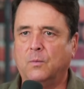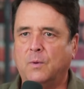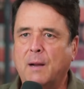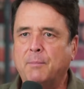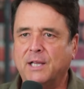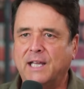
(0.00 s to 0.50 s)

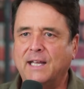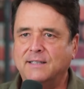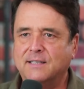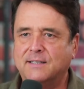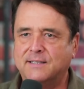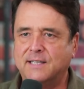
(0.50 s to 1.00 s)

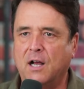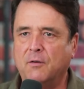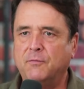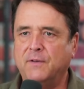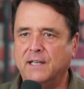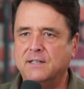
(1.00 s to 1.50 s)
replicates
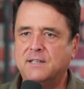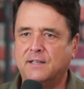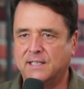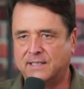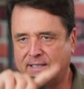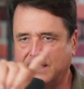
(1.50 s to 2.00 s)
itself yeah.
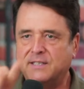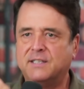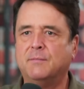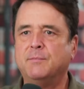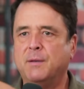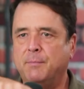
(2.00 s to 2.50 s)
into the
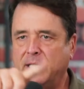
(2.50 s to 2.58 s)
system